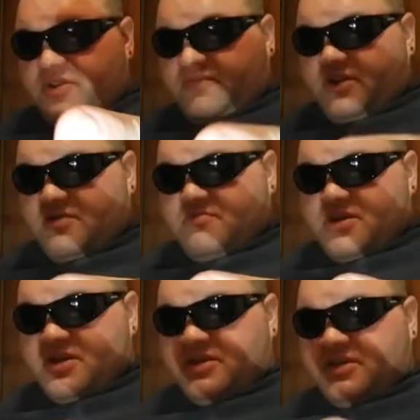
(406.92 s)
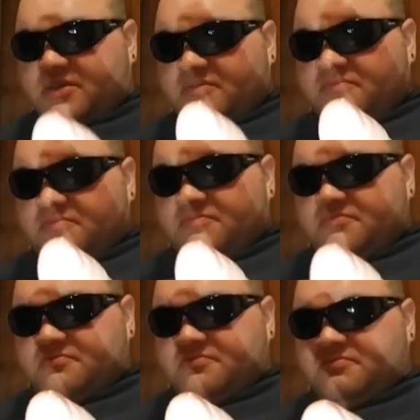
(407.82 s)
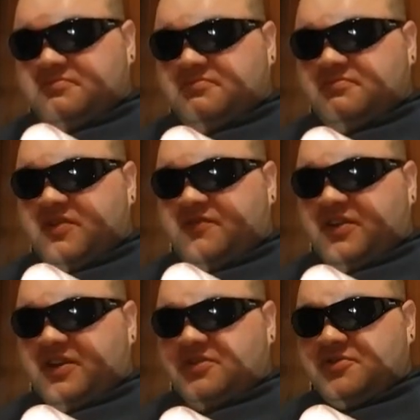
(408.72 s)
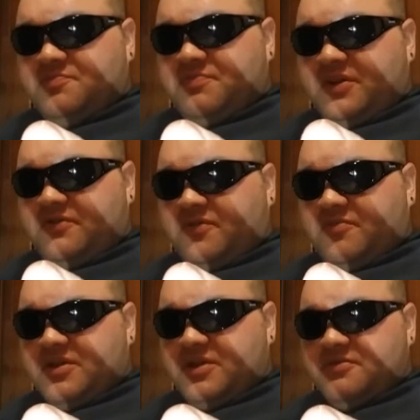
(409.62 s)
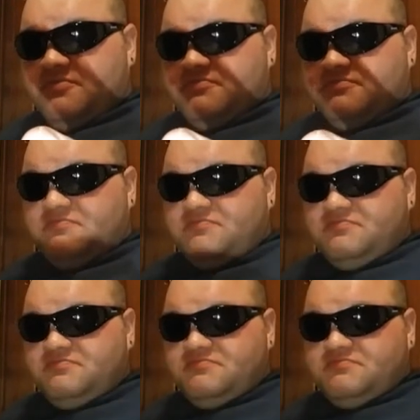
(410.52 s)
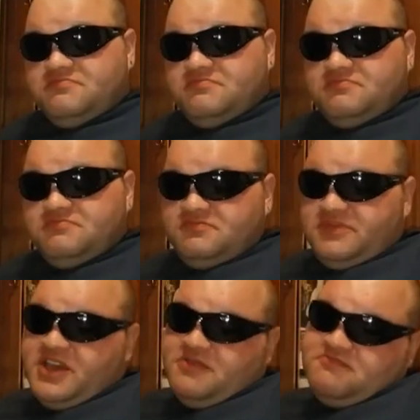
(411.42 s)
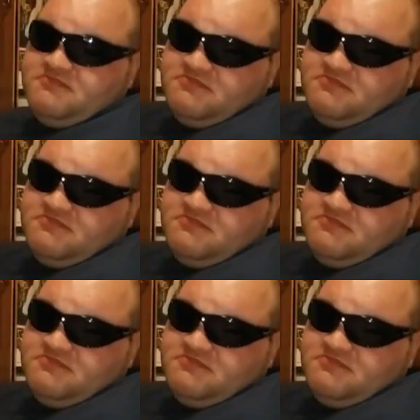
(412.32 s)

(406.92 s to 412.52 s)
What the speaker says: don't have nightmares. My finger looks big from here. Yeah,